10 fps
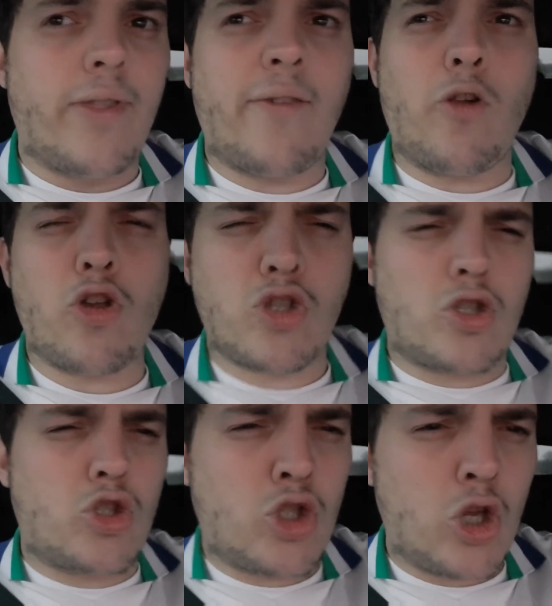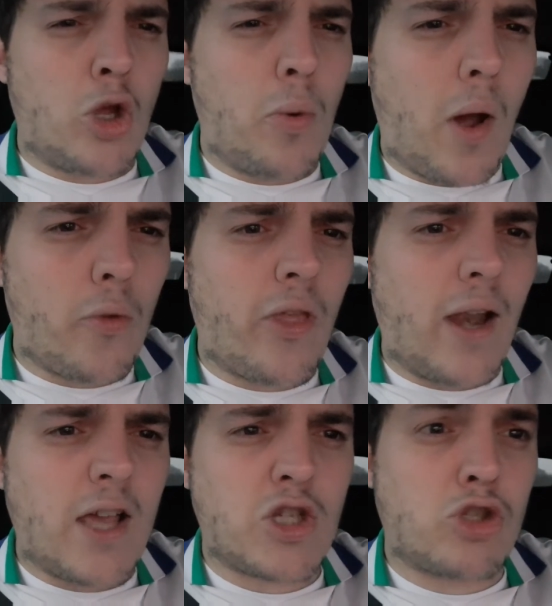They've lost two out of
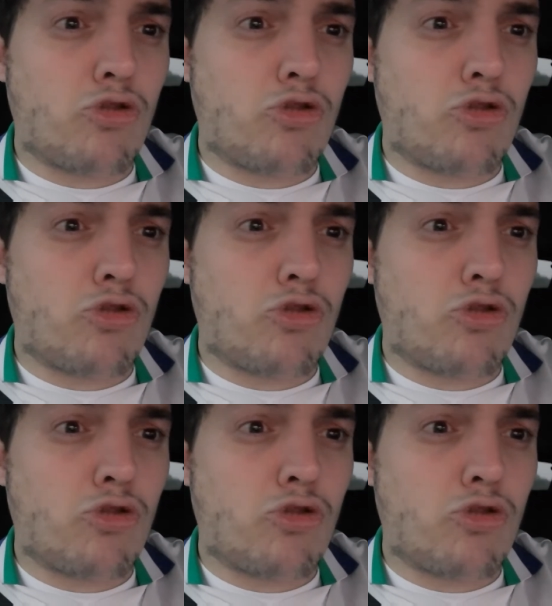the last